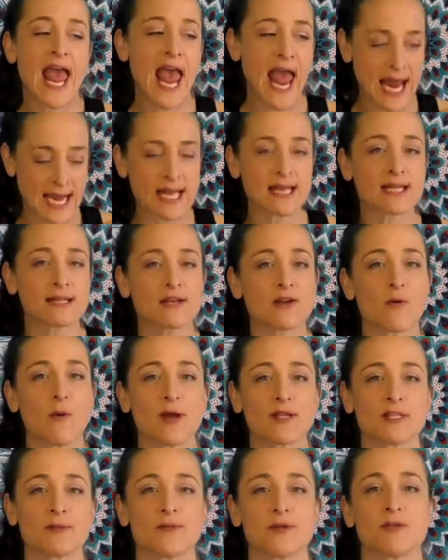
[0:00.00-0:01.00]
Anything that
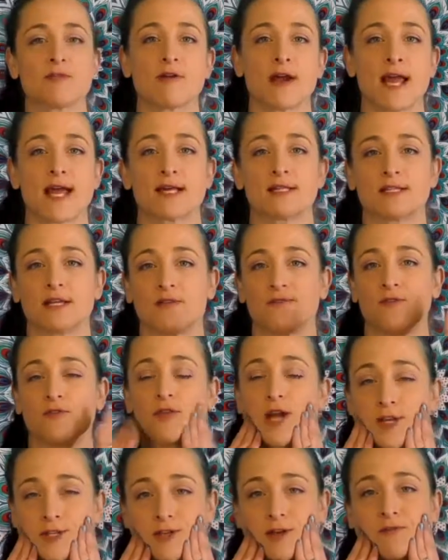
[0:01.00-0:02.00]
winds up in your hands, if you
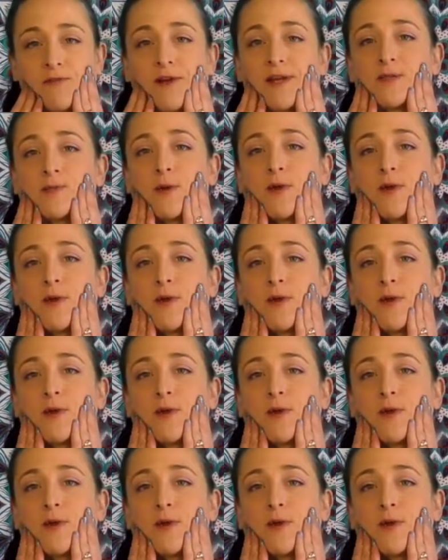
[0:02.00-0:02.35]
touch your face,